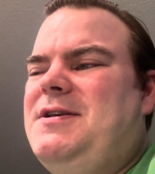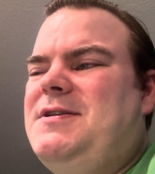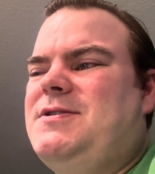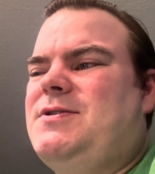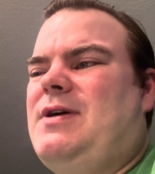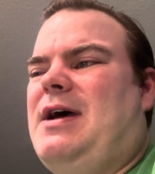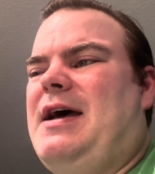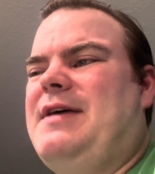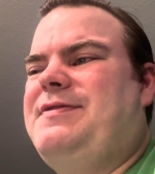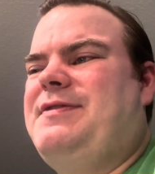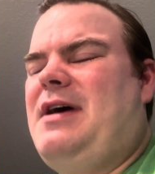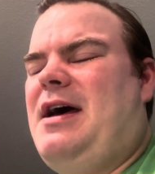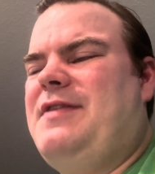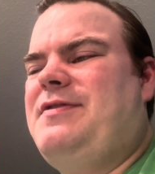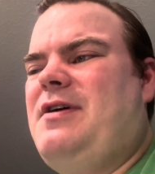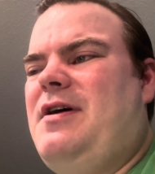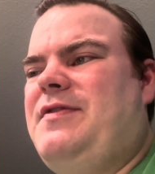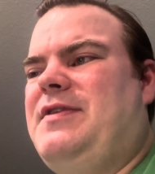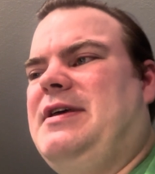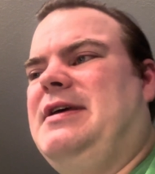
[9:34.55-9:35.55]
So I
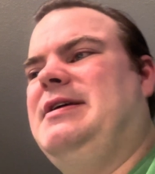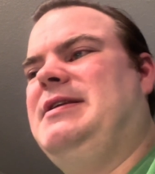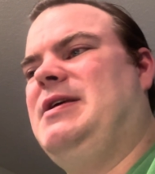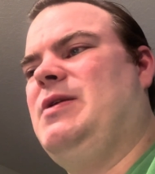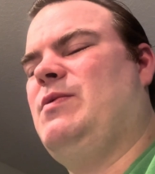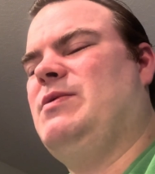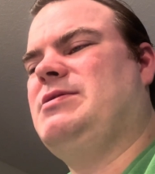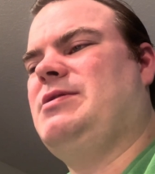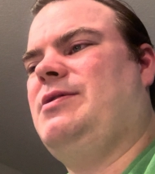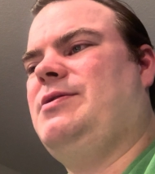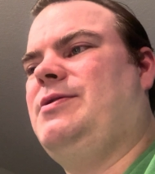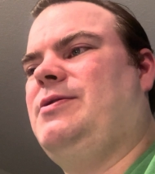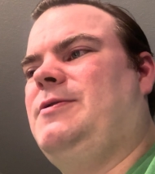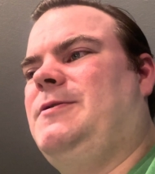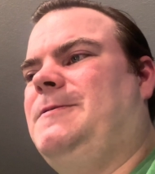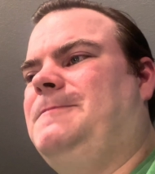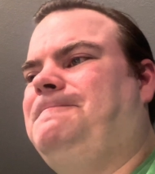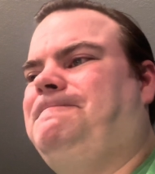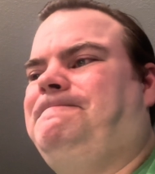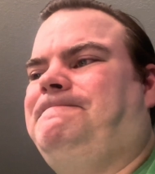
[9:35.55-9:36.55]
thought the ending was a
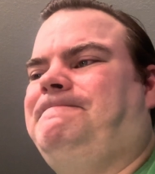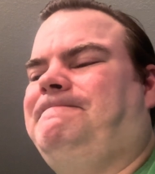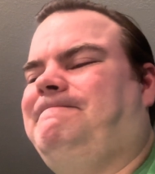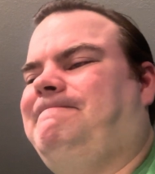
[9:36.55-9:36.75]
little.